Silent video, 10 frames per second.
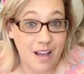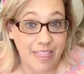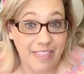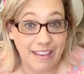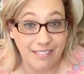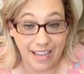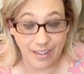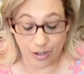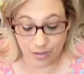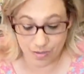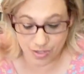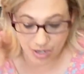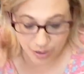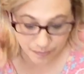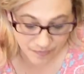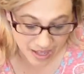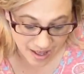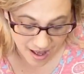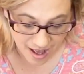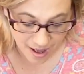thing later. So
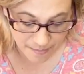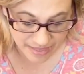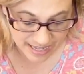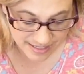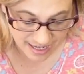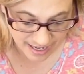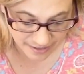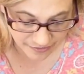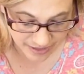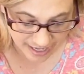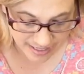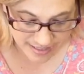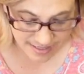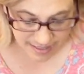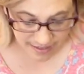that's kind of nice.